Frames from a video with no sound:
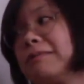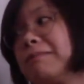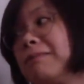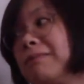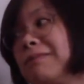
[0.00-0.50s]

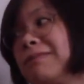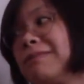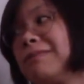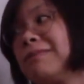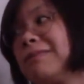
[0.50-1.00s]

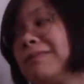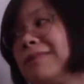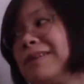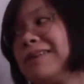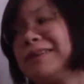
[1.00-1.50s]

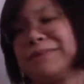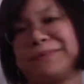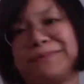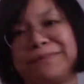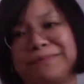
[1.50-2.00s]

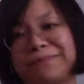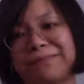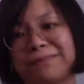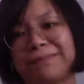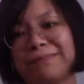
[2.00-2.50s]

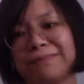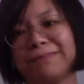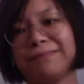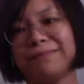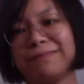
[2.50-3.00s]

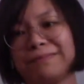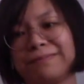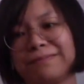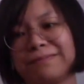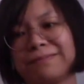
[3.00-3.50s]

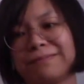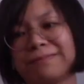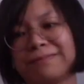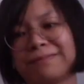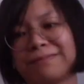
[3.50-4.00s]

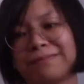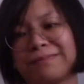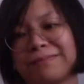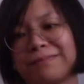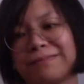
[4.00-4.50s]

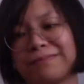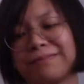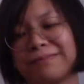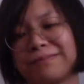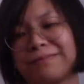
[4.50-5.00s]

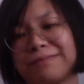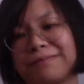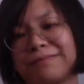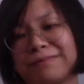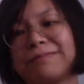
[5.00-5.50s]

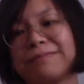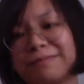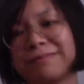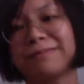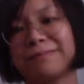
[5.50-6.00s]

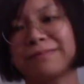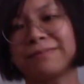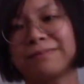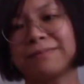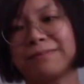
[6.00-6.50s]

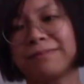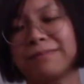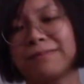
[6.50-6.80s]
No words are spoken by the person on screen.